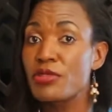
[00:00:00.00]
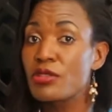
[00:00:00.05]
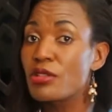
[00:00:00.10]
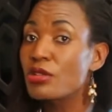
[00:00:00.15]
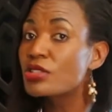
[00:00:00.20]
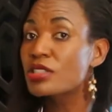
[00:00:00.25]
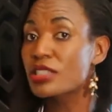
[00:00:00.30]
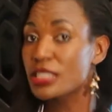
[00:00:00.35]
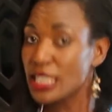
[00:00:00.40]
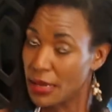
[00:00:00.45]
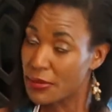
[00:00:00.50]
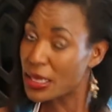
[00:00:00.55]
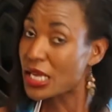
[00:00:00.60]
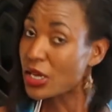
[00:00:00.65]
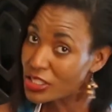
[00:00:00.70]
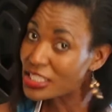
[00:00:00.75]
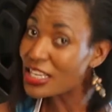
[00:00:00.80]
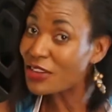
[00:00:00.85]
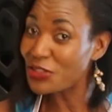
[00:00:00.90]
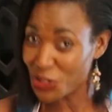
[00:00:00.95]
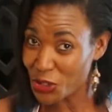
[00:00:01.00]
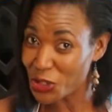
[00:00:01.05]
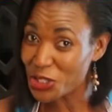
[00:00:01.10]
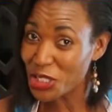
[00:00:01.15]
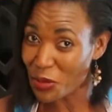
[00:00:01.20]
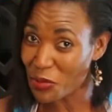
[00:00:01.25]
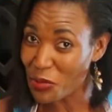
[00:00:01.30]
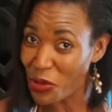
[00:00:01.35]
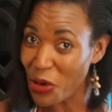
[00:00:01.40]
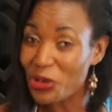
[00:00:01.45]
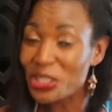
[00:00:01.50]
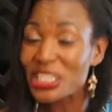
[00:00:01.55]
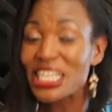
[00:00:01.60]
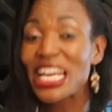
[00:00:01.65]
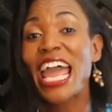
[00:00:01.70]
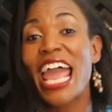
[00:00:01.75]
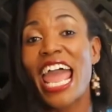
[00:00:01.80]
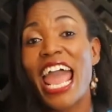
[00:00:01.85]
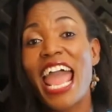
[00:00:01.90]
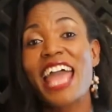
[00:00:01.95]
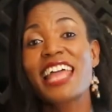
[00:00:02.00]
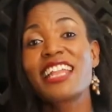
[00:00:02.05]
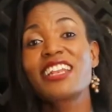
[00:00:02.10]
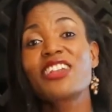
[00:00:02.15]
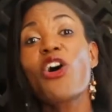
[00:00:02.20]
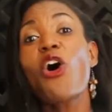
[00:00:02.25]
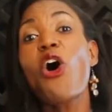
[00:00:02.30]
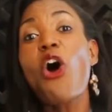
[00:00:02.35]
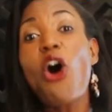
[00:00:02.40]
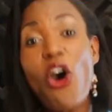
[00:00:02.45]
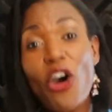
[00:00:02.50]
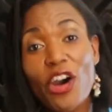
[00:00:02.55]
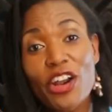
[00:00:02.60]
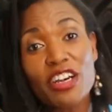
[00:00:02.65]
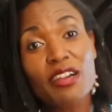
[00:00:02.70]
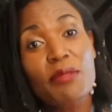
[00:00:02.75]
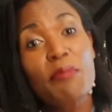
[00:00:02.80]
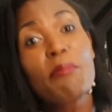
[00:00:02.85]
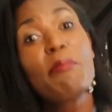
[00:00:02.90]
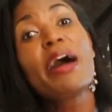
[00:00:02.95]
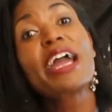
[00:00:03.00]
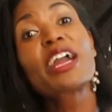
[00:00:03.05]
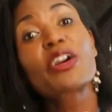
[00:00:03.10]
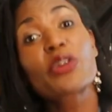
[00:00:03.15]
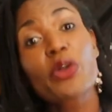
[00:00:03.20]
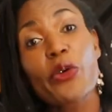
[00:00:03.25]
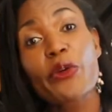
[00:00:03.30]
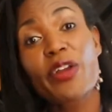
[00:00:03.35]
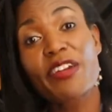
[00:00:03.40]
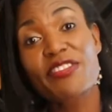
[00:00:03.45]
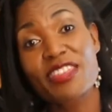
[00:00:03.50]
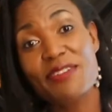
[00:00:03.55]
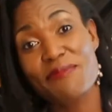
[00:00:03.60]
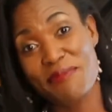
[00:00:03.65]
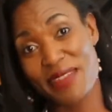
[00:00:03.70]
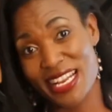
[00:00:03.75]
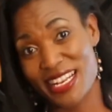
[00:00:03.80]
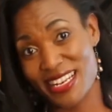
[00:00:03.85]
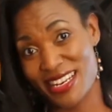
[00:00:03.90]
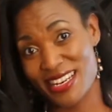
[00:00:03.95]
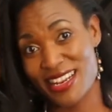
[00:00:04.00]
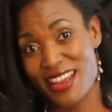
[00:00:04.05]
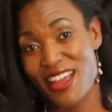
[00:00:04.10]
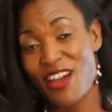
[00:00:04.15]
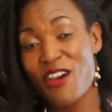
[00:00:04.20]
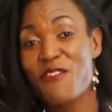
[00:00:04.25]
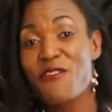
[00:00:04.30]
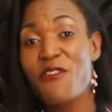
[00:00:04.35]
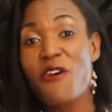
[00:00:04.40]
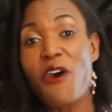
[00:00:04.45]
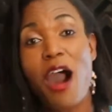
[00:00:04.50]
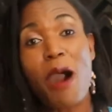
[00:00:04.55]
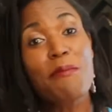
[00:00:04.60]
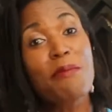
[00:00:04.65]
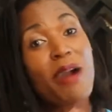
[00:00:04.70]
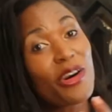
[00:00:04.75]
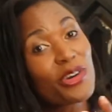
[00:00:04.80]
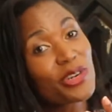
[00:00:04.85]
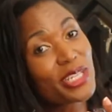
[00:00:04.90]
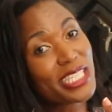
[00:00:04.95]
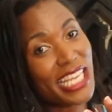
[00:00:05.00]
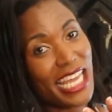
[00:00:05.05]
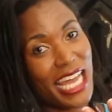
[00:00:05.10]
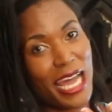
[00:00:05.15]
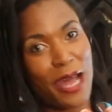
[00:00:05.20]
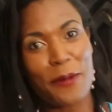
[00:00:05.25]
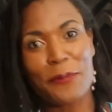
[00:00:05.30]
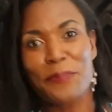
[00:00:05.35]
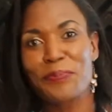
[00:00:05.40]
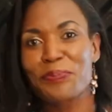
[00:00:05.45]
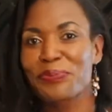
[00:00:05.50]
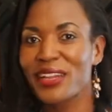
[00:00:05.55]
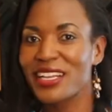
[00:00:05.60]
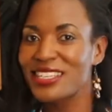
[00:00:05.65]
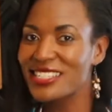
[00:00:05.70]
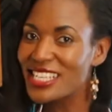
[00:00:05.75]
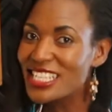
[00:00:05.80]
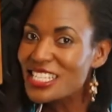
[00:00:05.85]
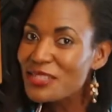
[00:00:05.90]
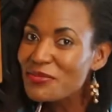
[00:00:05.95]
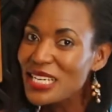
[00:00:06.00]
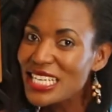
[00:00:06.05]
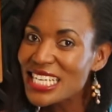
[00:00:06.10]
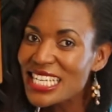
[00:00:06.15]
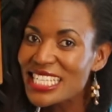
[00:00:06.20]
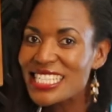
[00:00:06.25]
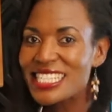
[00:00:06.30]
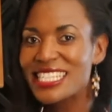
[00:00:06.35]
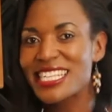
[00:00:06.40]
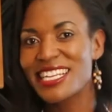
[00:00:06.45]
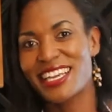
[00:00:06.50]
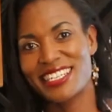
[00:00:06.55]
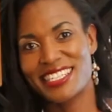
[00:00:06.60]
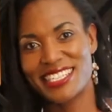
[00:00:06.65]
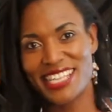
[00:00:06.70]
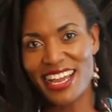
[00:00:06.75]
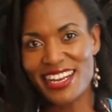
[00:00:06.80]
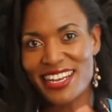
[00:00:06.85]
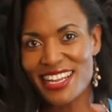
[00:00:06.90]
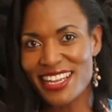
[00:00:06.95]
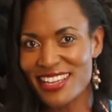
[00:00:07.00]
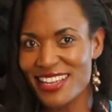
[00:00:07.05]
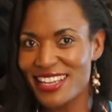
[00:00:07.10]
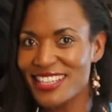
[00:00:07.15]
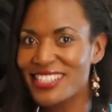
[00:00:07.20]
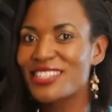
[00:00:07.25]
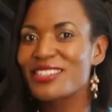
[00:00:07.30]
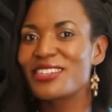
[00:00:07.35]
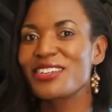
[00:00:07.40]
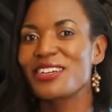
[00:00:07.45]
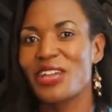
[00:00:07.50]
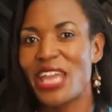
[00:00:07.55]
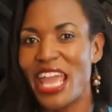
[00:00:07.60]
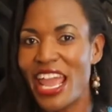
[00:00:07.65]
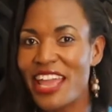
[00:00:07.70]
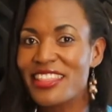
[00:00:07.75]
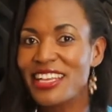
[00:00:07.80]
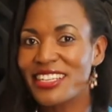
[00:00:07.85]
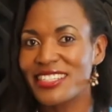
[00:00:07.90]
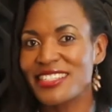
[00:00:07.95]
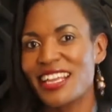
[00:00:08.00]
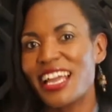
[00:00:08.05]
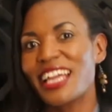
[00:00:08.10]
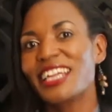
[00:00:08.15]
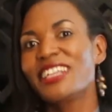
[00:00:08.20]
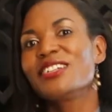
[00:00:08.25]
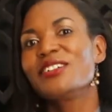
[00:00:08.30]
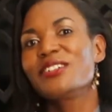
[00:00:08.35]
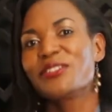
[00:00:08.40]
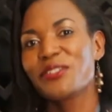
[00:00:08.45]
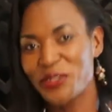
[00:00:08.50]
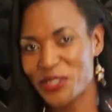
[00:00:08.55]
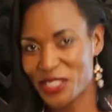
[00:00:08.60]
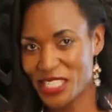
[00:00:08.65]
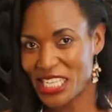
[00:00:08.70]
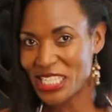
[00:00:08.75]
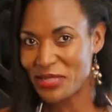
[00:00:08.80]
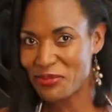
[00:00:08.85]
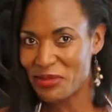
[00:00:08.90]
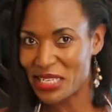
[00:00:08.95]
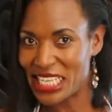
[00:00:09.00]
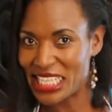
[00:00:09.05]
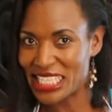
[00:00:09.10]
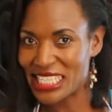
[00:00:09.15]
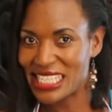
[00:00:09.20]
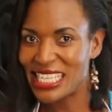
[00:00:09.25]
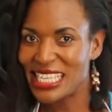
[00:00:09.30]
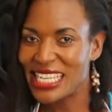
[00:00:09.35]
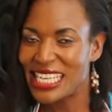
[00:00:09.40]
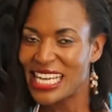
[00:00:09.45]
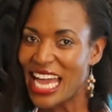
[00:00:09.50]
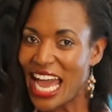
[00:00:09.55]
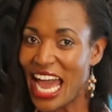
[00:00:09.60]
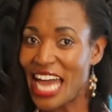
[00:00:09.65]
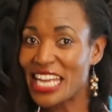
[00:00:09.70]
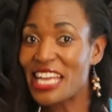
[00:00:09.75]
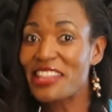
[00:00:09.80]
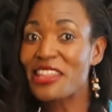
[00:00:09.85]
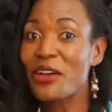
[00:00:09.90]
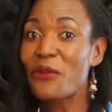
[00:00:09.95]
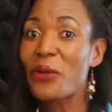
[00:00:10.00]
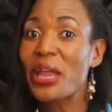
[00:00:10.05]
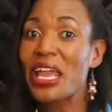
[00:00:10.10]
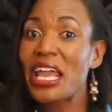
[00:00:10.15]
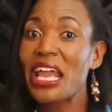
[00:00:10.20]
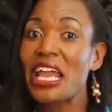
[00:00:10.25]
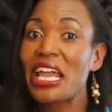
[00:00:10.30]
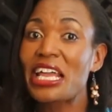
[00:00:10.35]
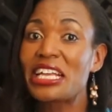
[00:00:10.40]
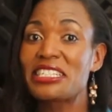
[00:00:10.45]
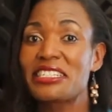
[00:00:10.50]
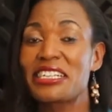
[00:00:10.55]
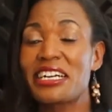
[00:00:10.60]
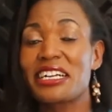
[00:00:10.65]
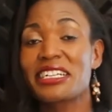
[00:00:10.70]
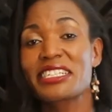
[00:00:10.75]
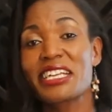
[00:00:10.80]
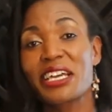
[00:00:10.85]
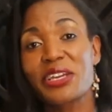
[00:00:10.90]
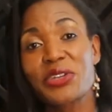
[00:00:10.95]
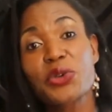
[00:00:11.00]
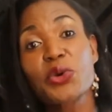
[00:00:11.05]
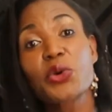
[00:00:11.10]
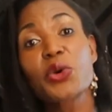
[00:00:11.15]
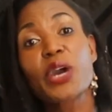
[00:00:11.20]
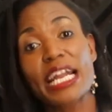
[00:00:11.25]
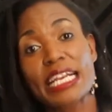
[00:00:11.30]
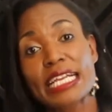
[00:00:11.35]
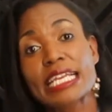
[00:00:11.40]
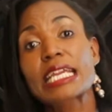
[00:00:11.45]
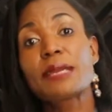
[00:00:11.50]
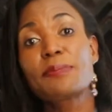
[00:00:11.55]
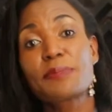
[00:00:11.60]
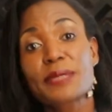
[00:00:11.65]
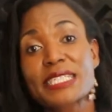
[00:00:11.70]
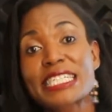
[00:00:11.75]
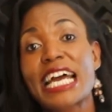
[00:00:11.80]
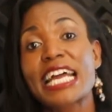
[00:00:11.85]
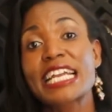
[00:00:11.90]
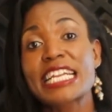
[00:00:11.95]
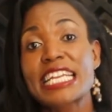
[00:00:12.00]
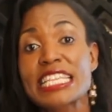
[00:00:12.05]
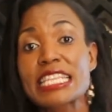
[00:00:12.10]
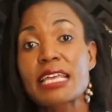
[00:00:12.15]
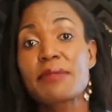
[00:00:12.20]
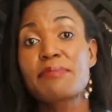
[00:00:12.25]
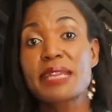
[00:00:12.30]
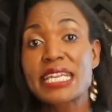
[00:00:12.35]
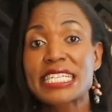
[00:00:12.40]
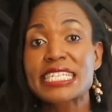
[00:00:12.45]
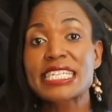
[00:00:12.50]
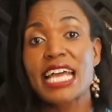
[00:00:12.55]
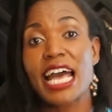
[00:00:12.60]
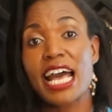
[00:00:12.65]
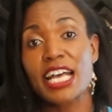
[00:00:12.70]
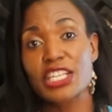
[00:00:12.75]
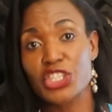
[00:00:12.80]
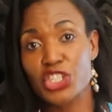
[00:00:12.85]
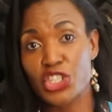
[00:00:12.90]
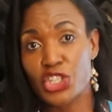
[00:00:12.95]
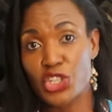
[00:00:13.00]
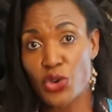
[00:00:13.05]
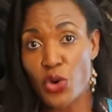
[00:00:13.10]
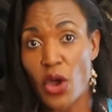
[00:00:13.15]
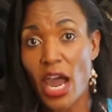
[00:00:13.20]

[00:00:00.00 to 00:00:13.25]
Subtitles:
those chemicals I've talked about. And or microwave the meat for about 6 minutes, turning it either side for 6 minutes. Another way is that you can keep turning the meat as you